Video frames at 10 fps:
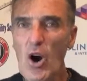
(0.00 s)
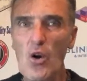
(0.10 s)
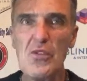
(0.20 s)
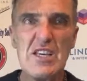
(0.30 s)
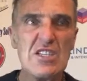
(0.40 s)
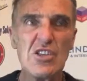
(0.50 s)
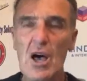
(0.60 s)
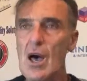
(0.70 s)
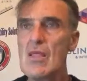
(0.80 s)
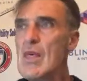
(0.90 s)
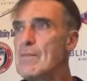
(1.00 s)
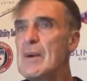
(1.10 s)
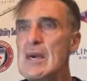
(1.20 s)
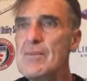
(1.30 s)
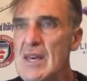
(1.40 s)
these, the
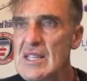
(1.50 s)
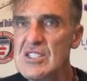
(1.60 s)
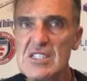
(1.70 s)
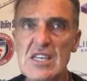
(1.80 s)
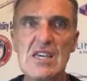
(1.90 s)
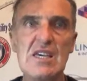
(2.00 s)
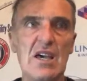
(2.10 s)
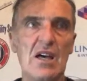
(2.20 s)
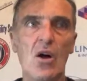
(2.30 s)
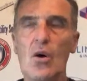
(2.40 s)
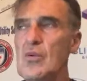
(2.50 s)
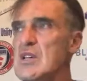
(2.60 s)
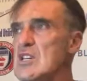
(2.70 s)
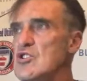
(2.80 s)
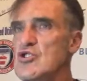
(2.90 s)
BBC and all
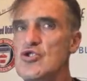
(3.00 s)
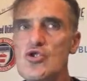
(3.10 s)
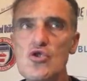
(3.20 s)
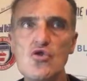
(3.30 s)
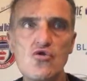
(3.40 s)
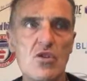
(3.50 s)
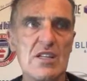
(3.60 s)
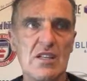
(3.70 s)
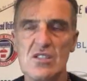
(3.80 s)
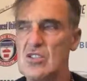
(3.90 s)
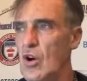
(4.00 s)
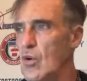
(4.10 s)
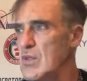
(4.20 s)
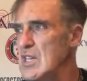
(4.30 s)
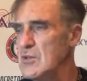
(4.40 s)
these news readers and all
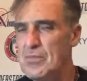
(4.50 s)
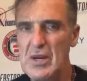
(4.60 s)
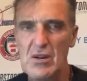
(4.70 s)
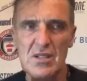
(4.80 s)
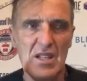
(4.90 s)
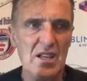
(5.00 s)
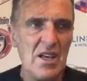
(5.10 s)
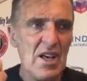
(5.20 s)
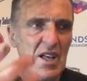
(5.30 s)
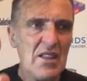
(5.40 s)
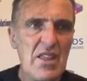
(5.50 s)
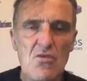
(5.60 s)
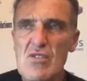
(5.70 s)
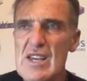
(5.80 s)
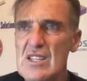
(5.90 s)
these people on the
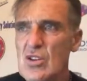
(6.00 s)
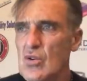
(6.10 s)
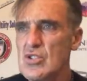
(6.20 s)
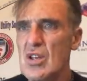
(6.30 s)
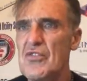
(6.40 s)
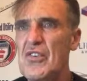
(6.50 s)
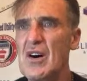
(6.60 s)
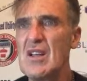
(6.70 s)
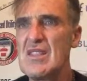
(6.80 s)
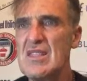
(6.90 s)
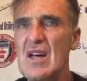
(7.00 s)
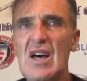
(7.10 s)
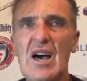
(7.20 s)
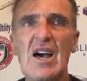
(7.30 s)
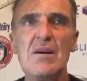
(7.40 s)
radios are full of
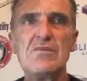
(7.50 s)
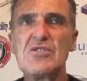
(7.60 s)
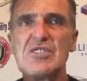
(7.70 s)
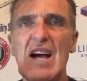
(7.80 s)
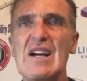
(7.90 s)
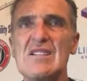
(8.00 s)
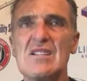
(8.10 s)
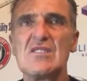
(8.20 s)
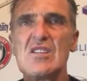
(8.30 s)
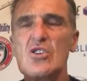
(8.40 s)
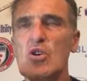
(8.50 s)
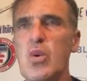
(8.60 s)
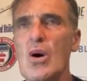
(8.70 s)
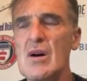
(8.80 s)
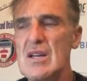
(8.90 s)
standards and
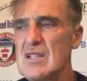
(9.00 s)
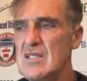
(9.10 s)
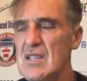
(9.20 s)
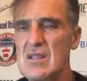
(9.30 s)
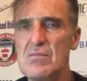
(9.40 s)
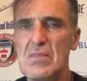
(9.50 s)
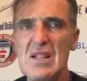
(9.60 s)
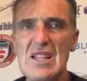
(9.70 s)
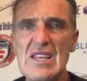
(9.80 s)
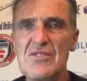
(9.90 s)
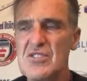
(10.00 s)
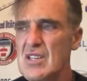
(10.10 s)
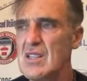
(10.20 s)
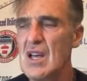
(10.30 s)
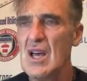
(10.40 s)
qualities and beliefs,
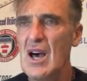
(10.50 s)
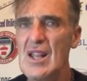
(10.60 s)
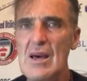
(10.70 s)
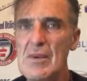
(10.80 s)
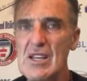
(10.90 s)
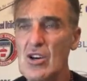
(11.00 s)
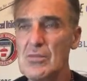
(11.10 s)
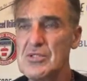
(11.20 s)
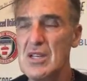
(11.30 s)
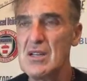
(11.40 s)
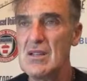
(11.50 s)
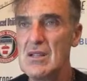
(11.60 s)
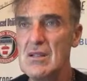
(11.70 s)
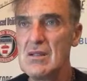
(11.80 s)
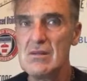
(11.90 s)
and then when it comes to it,
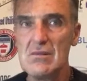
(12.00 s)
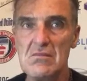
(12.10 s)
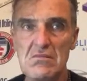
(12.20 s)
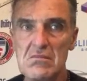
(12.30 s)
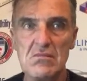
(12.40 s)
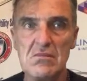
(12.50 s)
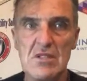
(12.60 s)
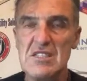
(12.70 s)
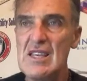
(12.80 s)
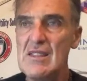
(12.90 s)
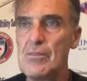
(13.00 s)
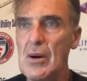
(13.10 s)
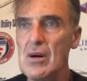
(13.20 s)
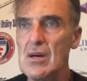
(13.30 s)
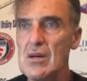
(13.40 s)
they take the
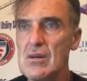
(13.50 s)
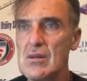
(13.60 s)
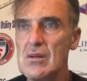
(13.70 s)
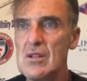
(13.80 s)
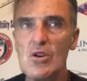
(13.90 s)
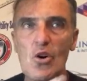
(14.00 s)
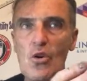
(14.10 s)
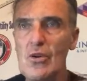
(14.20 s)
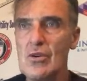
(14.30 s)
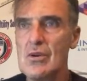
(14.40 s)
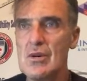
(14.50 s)
buck, they go.